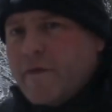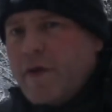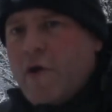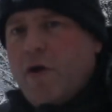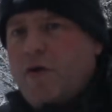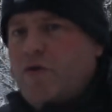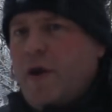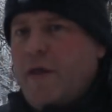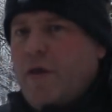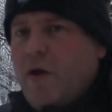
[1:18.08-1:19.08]
of the oak
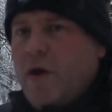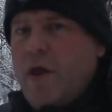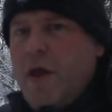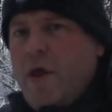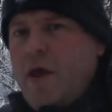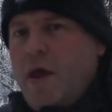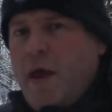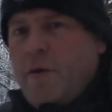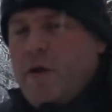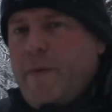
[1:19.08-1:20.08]
tree. So
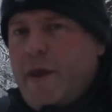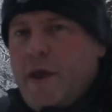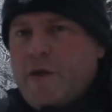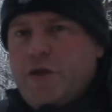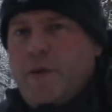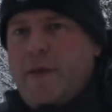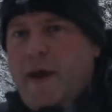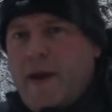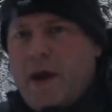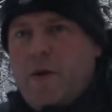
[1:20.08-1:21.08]
I'm going to be shooting
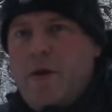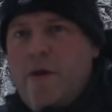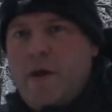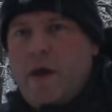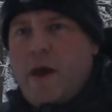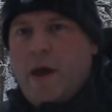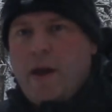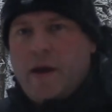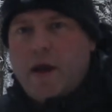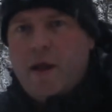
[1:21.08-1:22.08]
that now
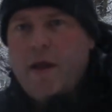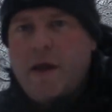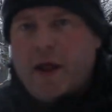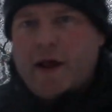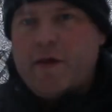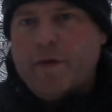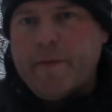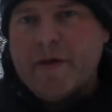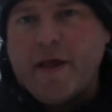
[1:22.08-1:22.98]
and I'll explain my